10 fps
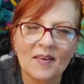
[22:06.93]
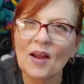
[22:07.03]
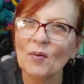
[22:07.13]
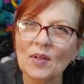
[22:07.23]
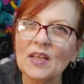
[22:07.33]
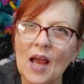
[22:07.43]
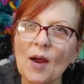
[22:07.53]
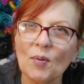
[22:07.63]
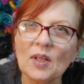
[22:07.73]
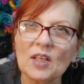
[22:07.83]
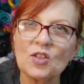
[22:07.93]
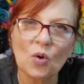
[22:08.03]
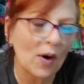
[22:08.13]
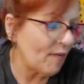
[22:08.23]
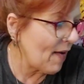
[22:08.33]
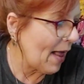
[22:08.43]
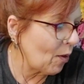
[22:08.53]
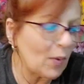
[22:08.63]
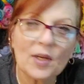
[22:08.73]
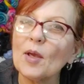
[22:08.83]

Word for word: I really, I really enjoy following